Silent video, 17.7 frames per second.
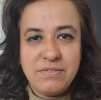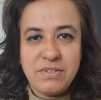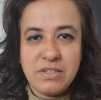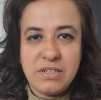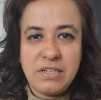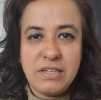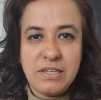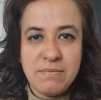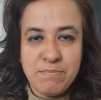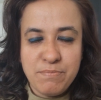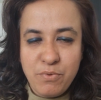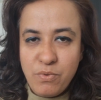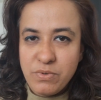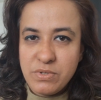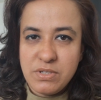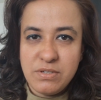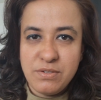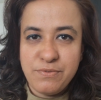very
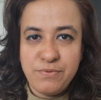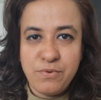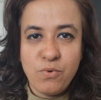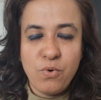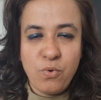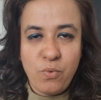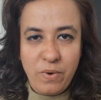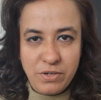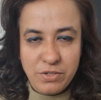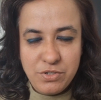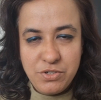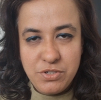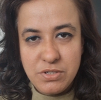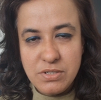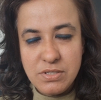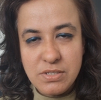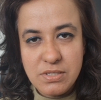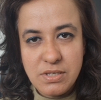important four
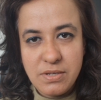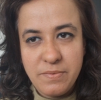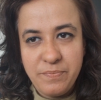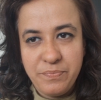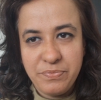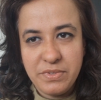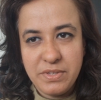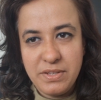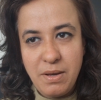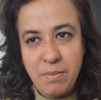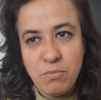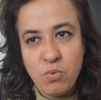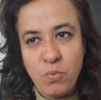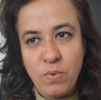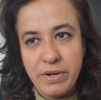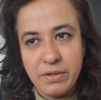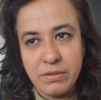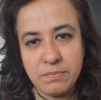questions. Number
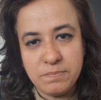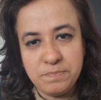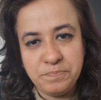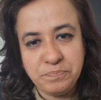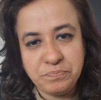one,